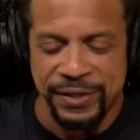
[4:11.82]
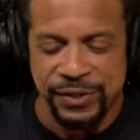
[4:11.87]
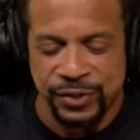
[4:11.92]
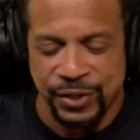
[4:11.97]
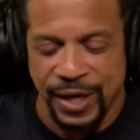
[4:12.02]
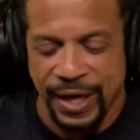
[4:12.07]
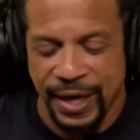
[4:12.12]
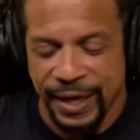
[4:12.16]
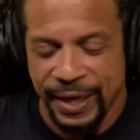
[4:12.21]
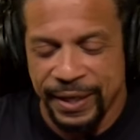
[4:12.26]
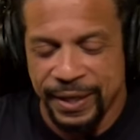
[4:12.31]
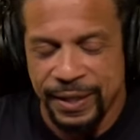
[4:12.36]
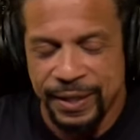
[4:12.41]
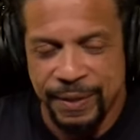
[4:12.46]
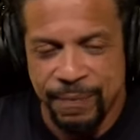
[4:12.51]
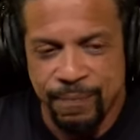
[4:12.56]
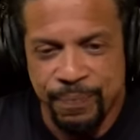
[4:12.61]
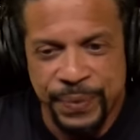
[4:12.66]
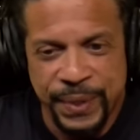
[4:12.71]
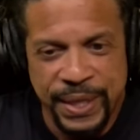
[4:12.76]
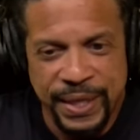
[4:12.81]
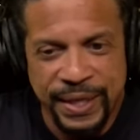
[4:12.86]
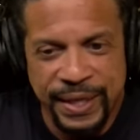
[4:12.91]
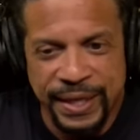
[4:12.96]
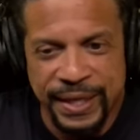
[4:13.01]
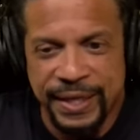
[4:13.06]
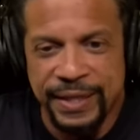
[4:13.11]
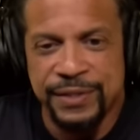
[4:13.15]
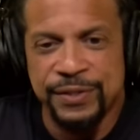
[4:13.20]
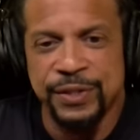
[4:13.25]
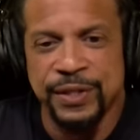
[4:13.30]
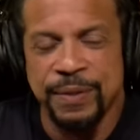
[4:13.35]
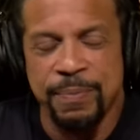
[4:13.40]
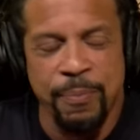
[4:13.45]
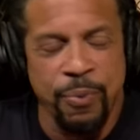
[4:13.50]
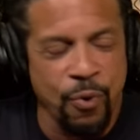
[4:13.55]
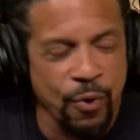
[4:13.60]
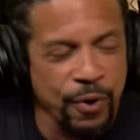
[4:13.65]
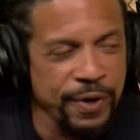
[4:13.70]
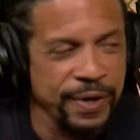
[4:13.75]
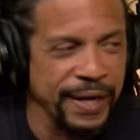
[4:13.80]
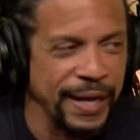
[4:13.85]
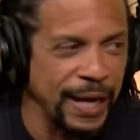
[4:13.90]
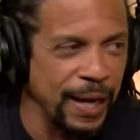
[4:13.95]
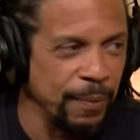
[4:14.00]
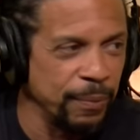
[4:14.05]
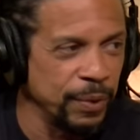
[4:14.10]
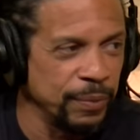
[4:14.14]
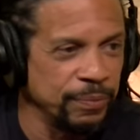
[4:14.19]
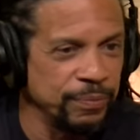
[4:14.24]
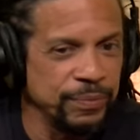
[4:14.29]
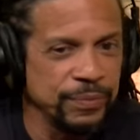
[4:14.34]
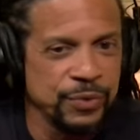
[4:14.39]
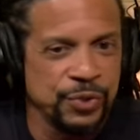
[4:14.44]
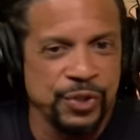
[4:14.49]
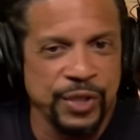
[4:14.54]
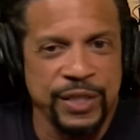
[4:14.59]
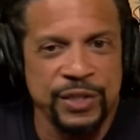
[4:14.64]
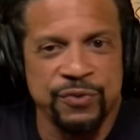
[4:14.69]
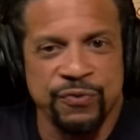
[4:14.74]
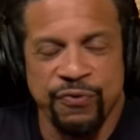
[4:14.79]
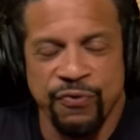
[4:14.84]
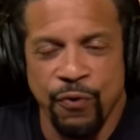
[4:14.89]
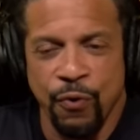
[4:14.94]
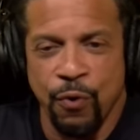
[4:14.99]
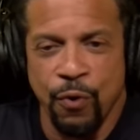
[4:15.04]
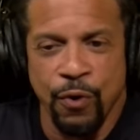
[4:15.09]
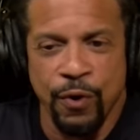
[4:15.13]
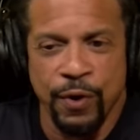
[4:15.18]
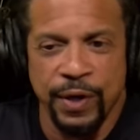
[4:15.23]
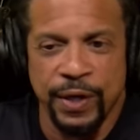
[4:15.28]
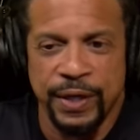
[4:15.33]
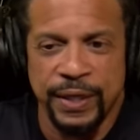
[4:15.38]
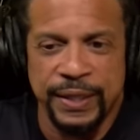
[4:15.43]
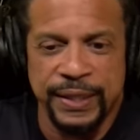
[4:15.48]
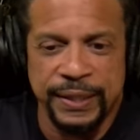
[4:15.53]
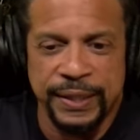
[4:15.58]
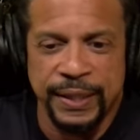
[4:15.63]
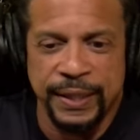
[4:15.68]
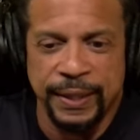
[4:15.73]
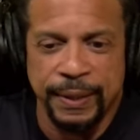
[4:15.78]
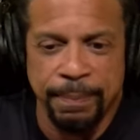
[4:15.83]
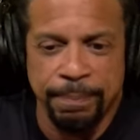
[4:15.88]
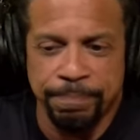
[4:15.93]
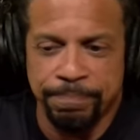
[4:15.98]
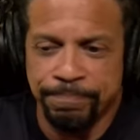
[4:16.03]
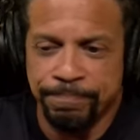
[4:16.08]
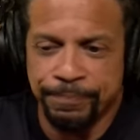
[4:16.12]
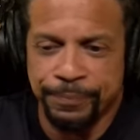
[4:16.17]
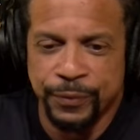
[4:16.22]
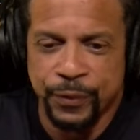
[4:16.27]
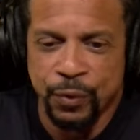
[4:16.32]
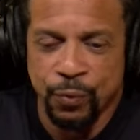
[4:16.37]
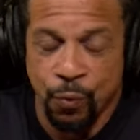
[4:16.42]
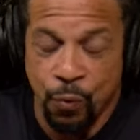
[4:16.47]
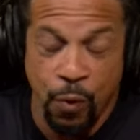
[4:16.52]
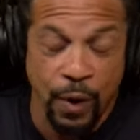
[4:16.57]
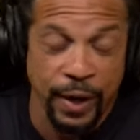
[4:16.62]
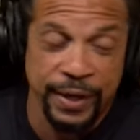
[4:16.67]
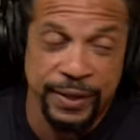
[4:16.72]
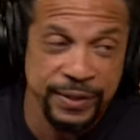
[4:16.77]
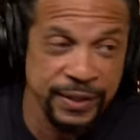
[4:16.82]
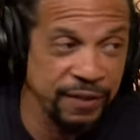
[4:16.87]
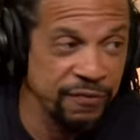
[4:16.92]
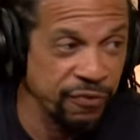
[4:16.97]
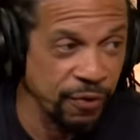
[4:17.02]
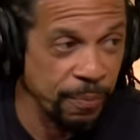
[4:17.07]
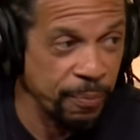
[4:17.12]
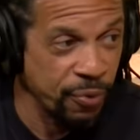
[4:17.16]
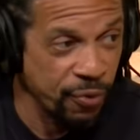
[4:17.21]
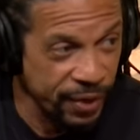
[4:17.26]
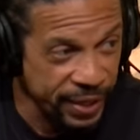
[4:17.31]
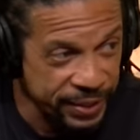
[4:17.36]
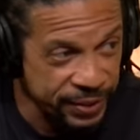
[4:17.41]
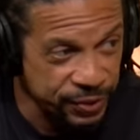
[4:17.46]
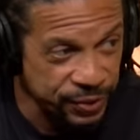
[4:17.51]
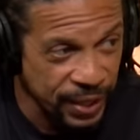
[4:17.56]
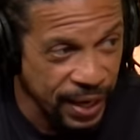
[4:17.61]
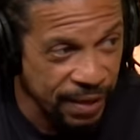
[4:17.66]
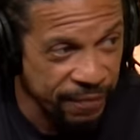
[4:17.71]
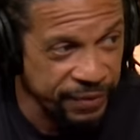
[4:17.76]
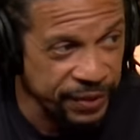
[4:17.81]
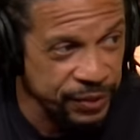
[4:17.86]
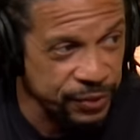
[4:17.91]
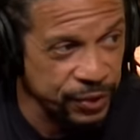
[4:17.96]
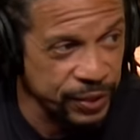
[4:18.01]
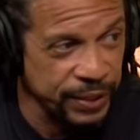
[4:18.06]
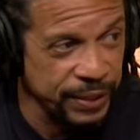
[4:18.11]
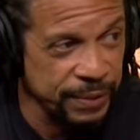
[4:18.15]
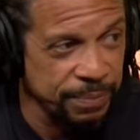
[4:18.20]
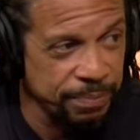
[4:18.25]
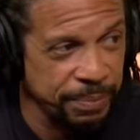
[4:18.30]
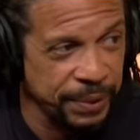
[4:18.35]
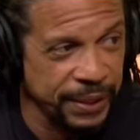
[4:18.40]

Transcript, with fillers: aside, it is an important album just for um, what it did for Prince, obviously, Absolutely. and it